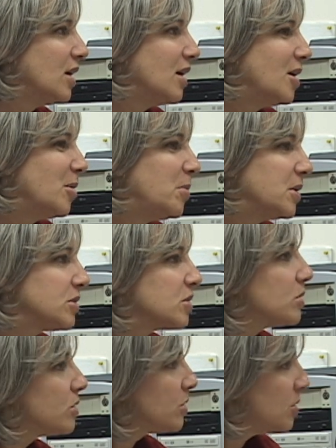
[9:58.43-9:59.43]
but to
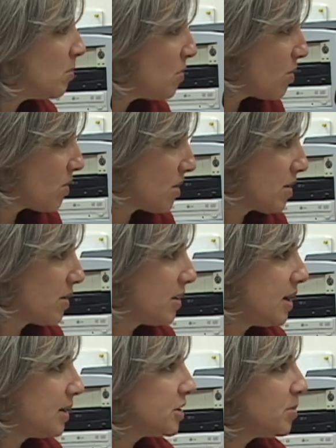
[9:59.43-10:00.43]
learn more
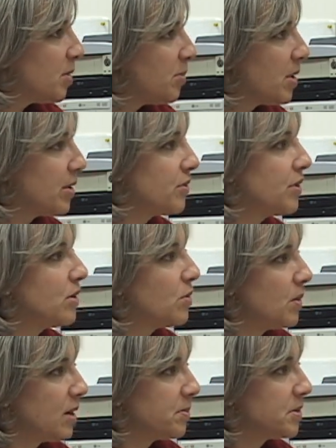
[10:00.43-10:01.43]
and to be better
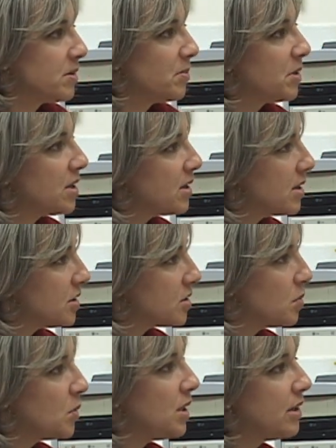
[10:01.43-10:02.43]
equipped, because
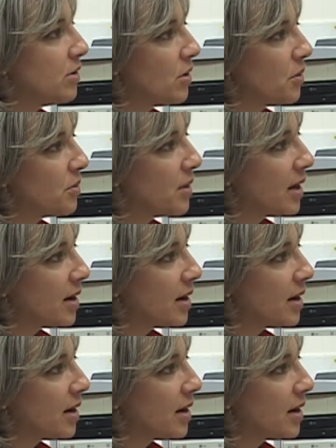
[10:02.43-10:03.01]
we know that